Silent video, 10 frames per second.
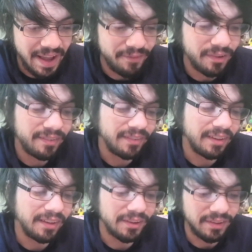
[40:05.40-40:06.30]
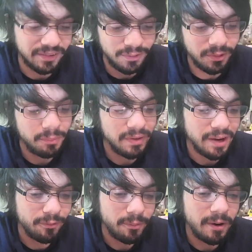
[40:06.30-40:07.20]
ever seen on a 2D
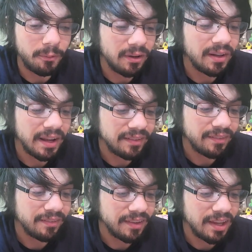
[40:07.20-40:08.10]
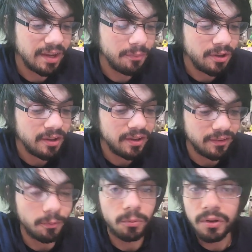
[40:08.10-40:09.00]
platform. I really like this game.
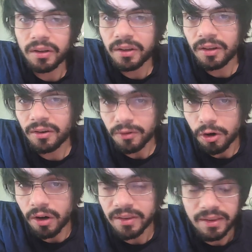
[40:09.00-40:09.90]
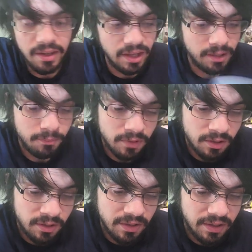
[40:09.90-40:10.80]
It's a really hard game,
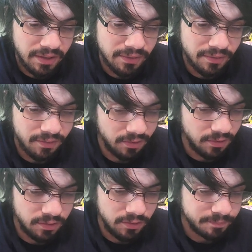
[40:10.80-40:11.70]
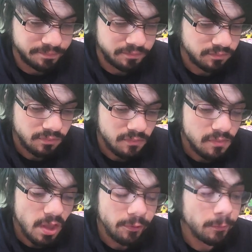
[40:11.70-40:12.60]
and
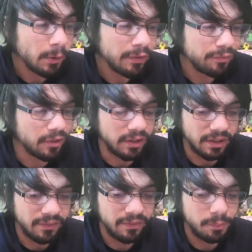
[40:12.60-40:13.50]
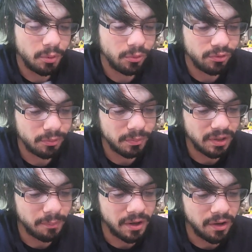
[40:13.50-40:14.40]
it's really funny. It's supposed to be
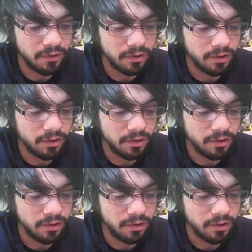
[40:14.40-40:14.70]
about